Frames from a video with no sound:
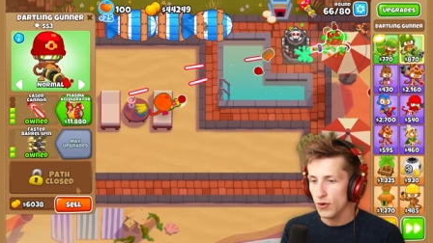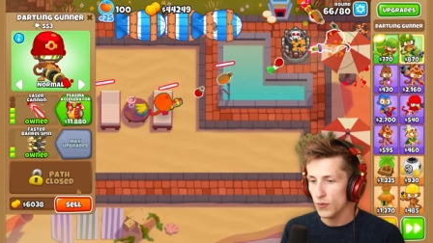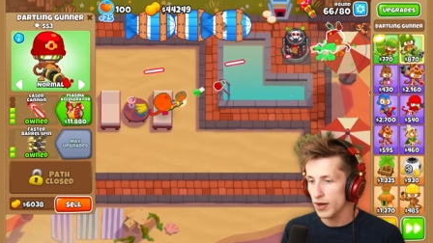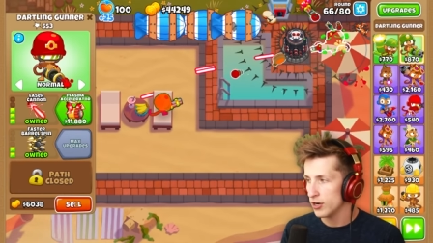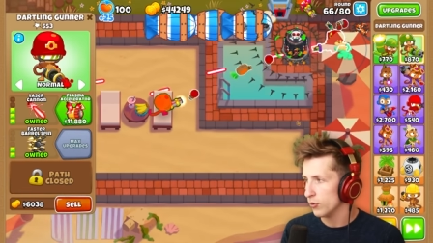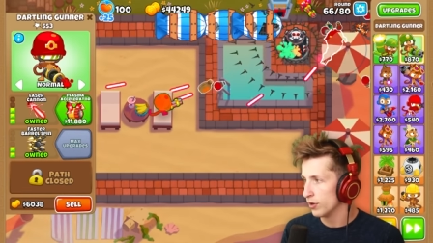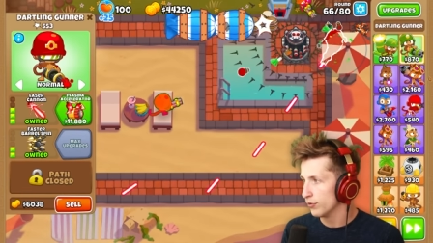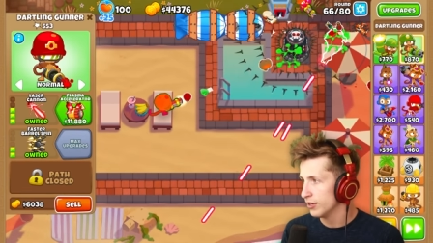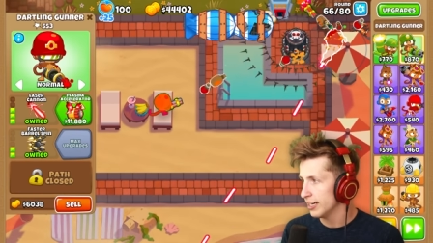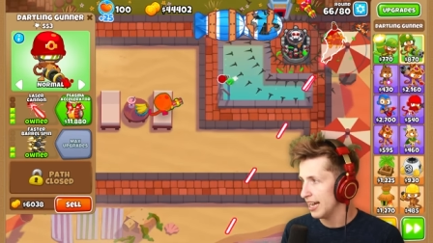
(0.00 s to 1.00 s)
Wait, no, what did
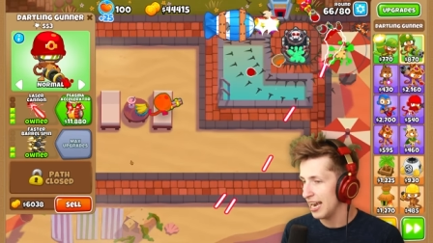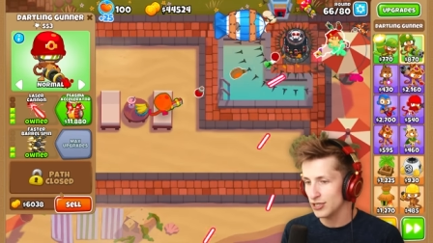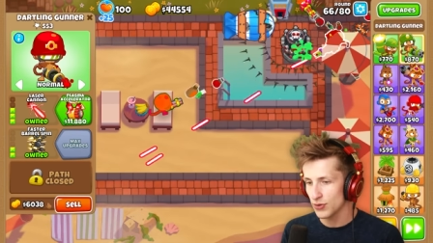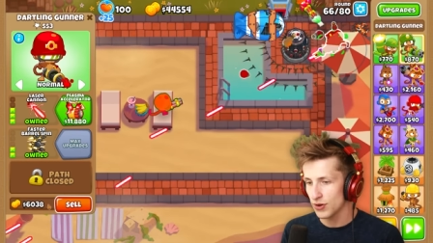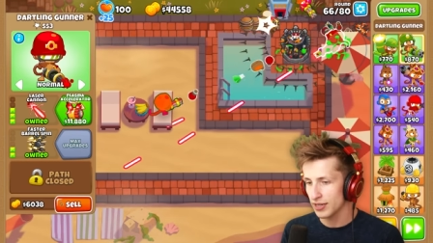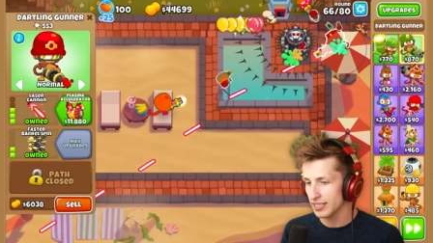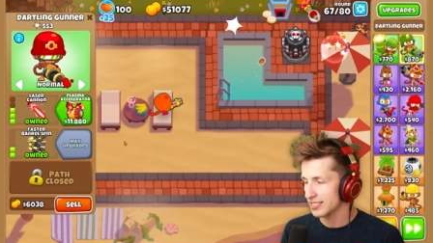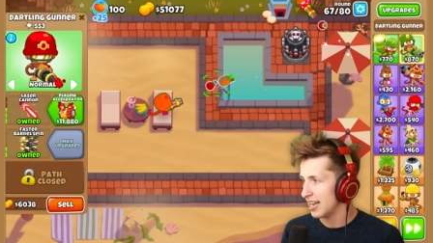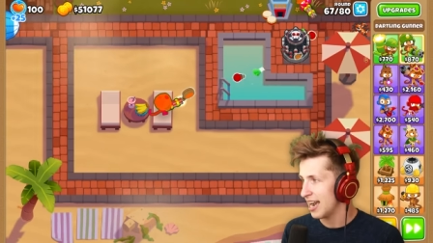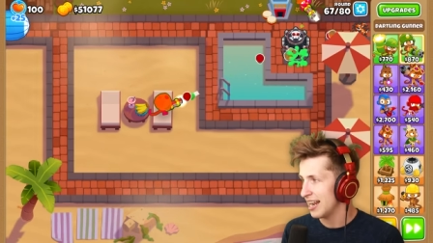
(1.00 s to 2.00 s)
we get? Hydra
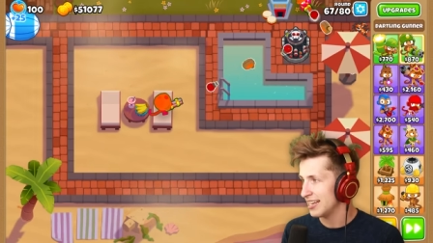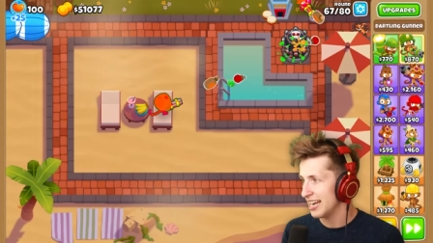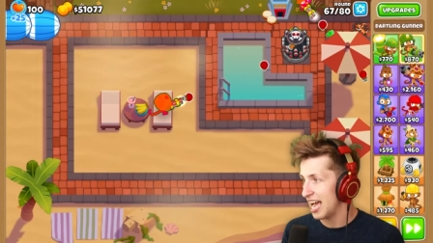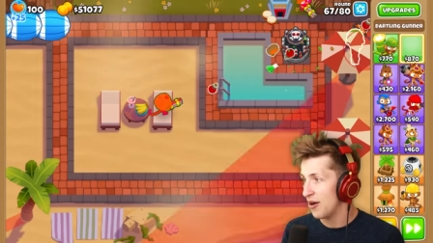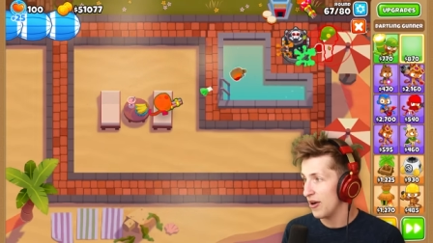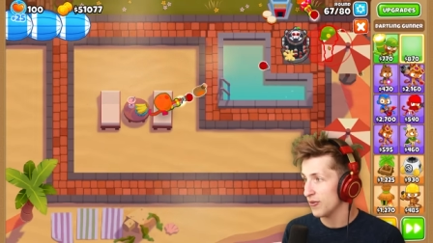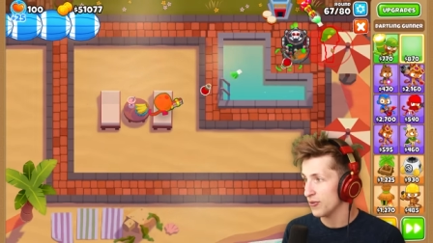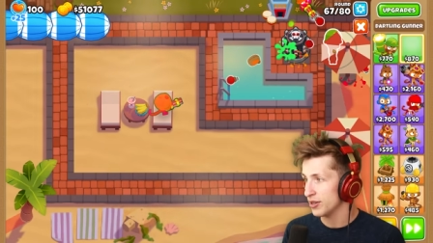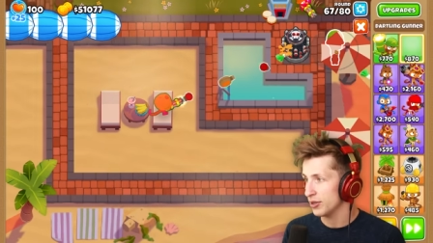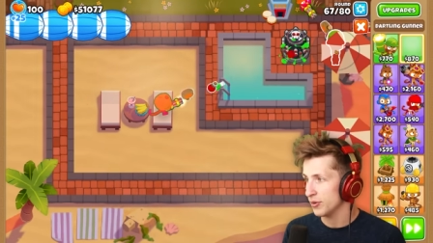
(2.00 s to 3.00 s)
rockets. I now I
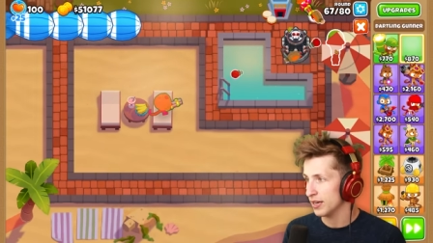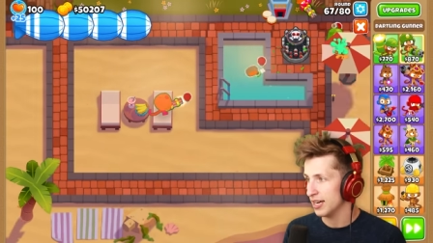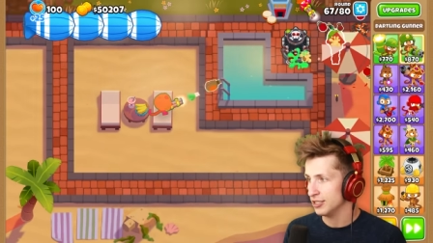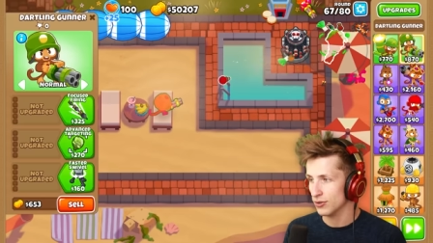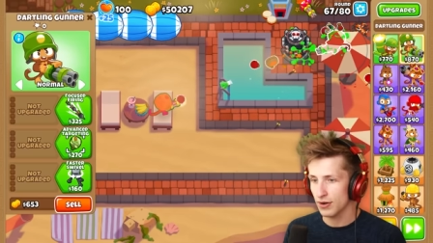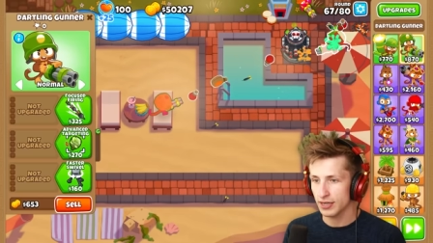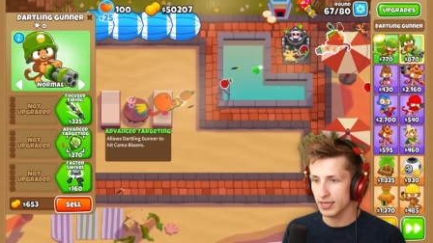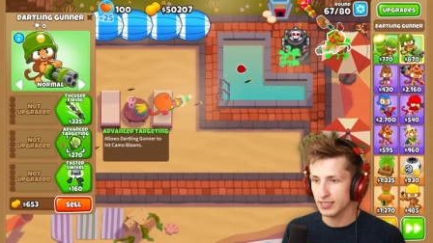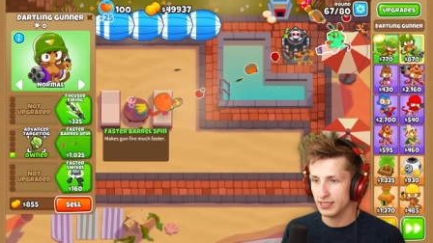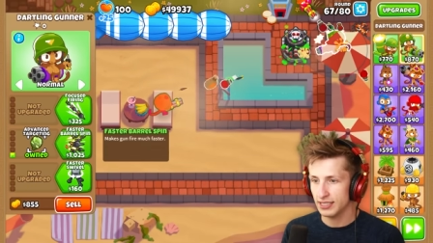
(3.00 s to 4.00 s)
really want hydra
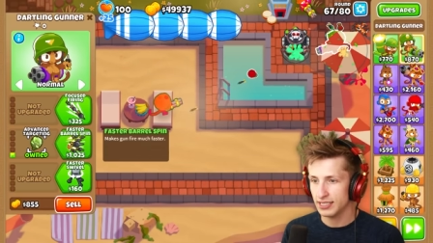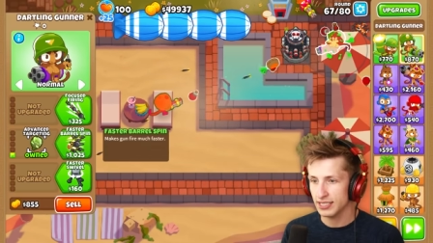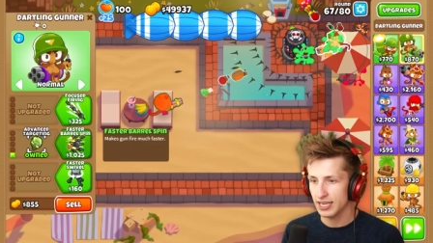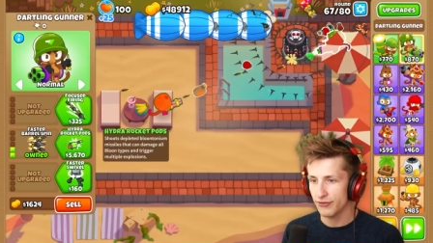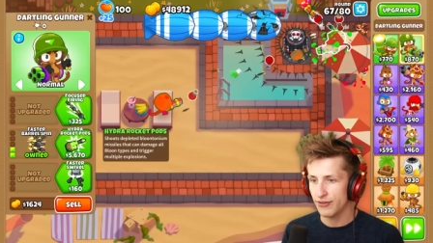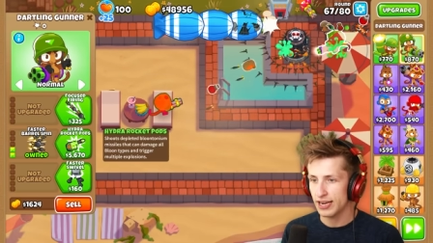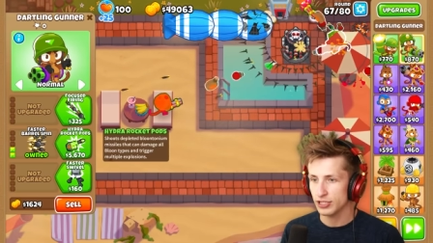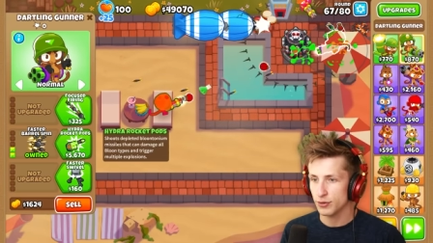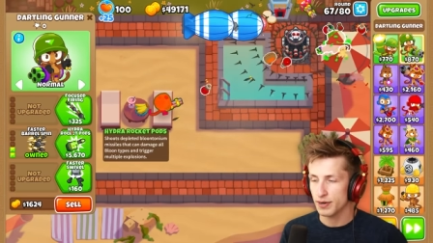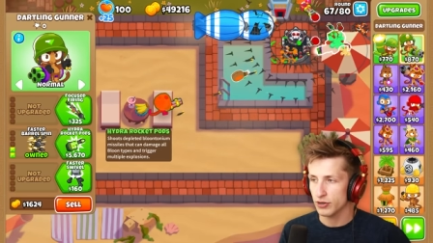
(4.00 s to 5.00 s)
rockets. Let's get
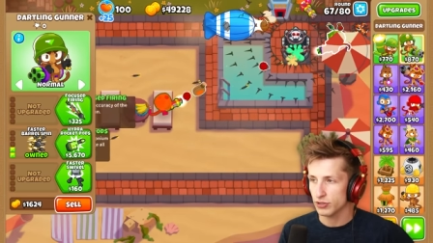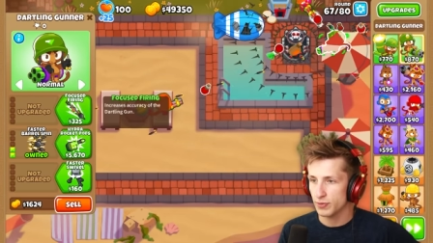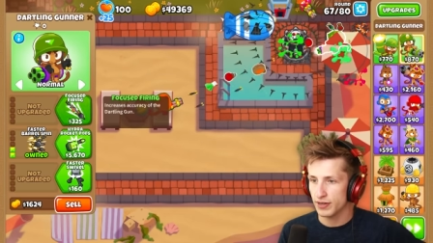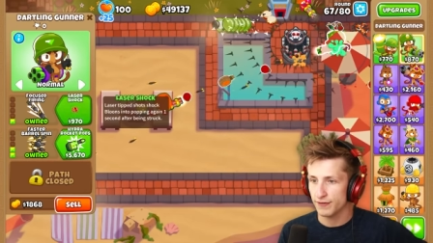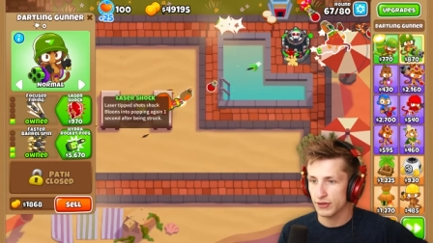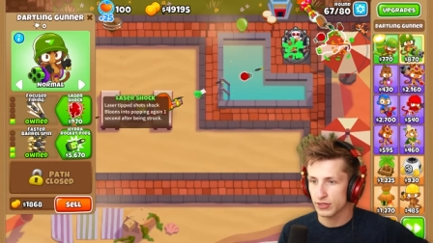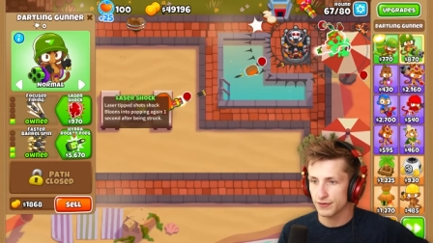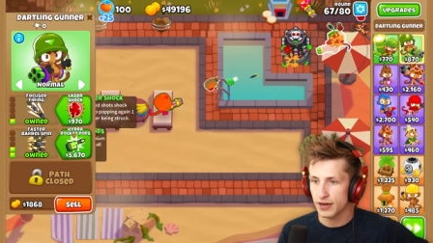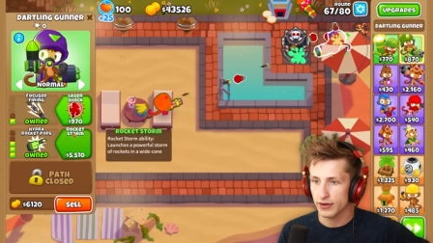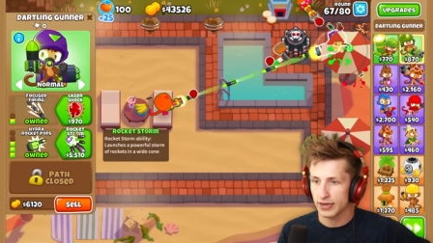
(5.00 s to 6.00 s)
faster barrel spin, focus
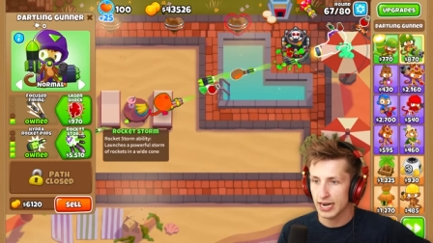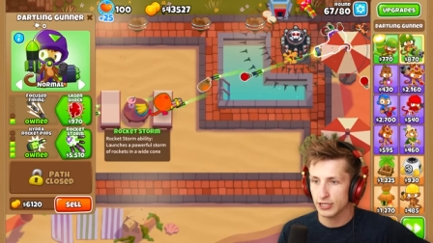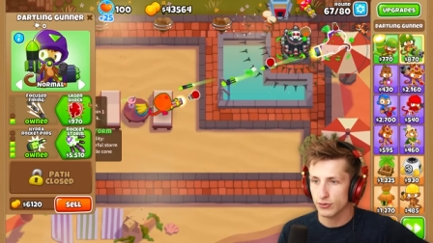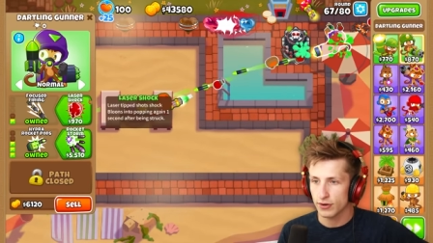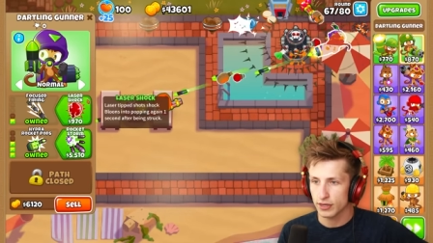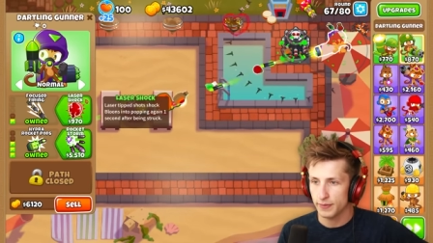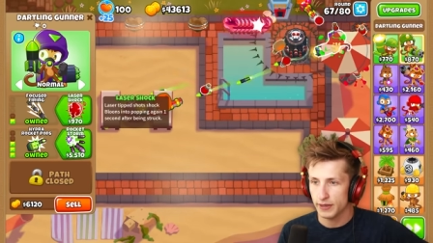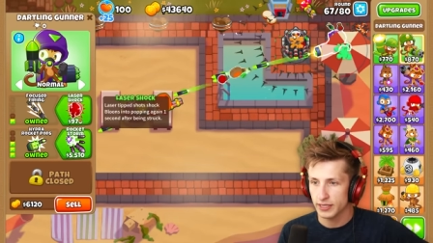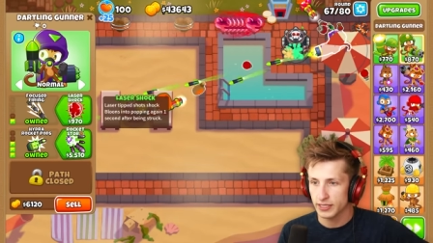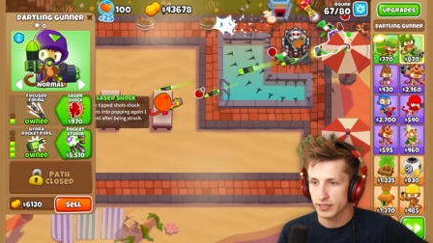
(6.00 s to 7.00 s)
firing, Hydra Rocket
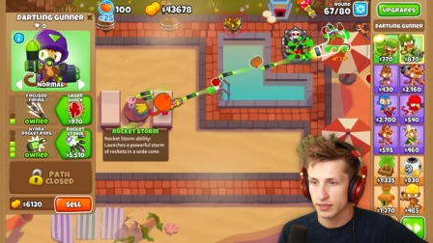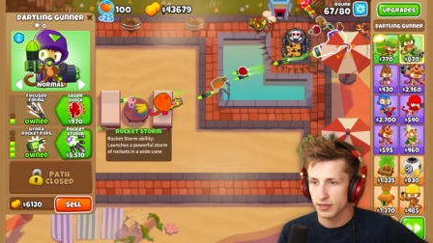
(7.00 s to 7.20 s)
Pods.